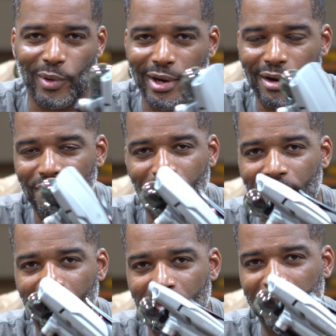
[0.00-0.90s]
where
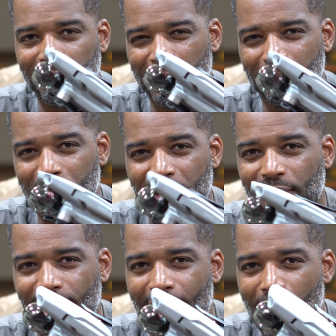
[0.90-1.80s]
this would be
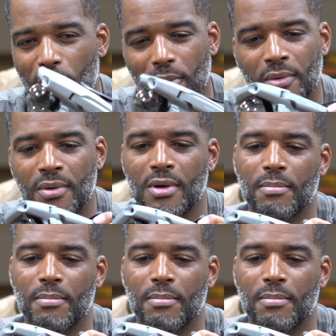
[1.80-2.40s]
allowable.